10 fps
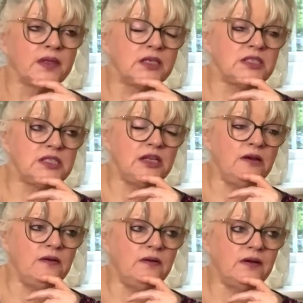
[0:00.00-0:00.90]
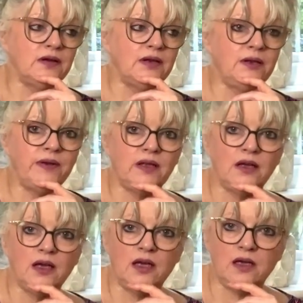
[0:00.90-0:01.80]
So, and he went,
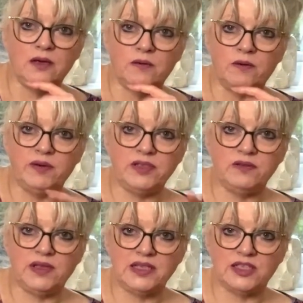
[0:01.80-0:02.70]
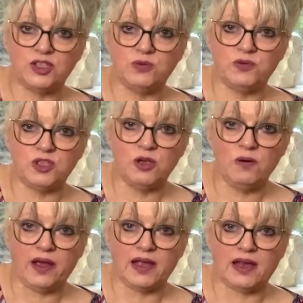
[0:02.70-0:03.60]
oh, well, we do these 2
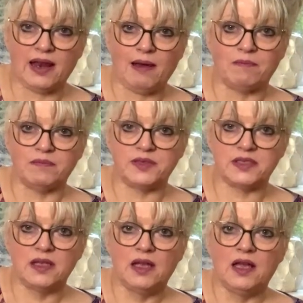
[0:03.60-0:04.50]
like clamps.